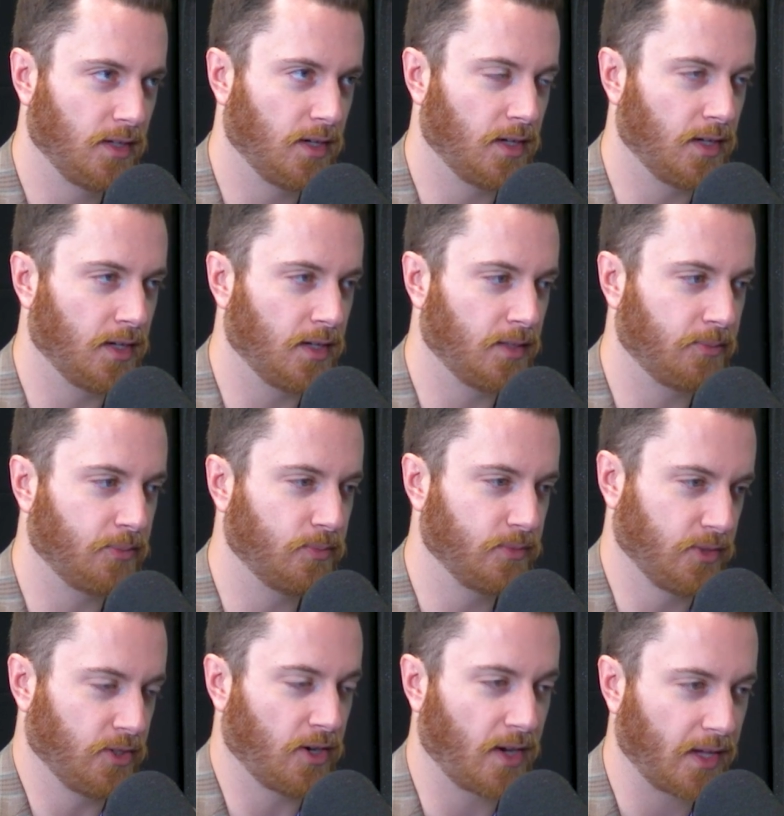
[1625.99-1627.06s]

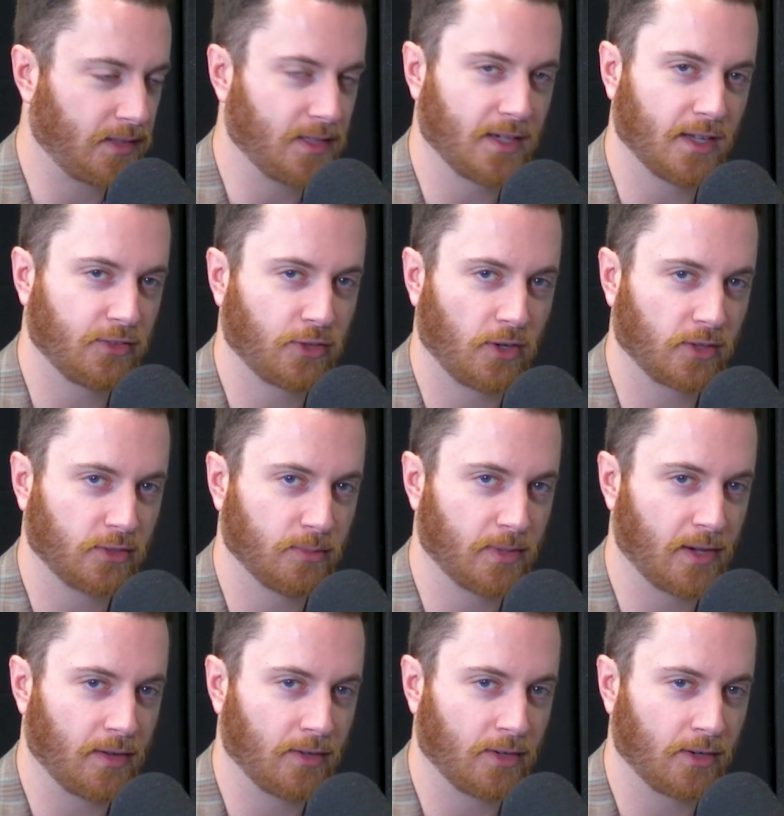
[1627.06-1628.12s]
I think I talked
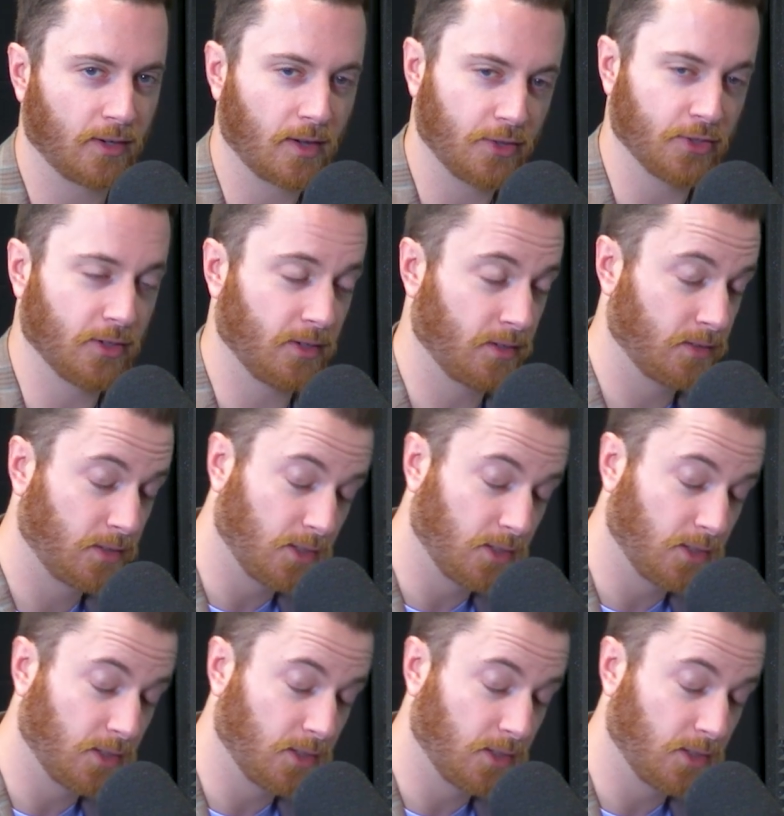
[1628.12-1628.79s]
about our other